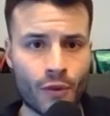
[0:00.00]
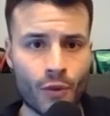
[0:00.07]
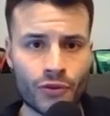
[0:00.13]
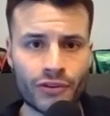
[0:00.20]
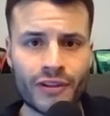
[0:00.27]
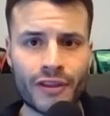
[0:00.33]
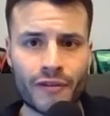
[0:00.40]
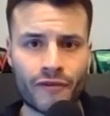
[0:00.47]

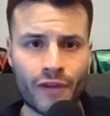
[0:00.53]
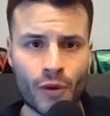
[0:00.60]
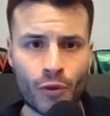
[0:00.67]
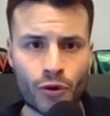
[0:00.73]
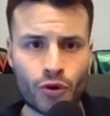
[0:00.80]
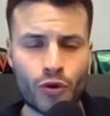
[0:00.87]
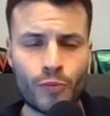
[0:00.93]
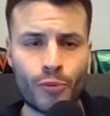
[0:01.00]
Wasn't that the fight
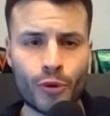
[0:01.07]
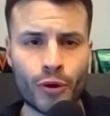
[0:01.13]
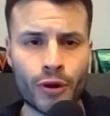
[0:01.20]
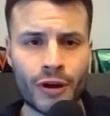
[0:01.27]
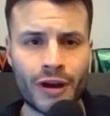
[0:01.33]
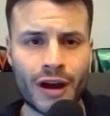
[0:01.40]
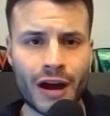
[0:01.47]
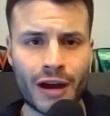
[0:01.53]
where Cooper
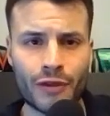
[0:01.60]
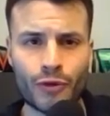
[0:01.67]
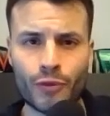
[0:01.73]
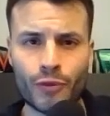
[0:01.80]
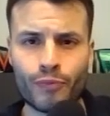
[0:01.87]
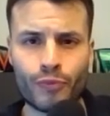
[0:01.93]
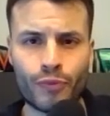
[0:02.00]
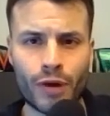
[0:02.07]

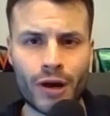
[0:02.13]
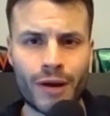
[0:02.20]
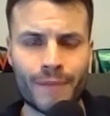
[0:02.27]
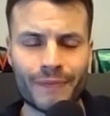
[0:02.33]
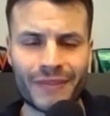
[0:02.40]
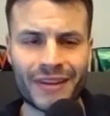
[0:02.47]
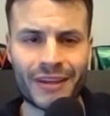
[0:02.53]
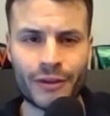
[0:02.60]
either
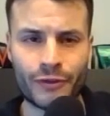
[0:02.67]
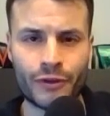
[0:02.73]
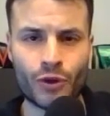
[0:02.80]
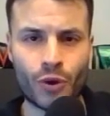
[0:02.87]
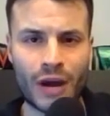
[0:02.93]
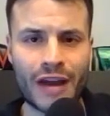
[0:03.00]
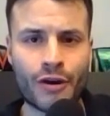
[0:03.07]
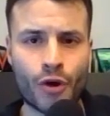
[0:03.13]

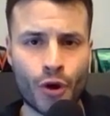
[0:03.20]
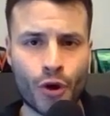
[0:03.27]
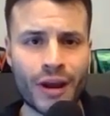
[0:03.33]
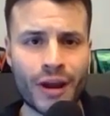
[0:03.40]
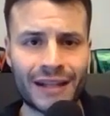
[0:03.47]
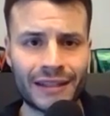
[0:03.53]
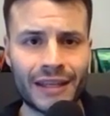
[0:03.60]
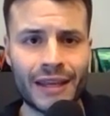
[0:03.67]
had hurt
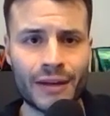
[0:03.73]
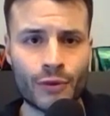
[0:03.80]
Ali,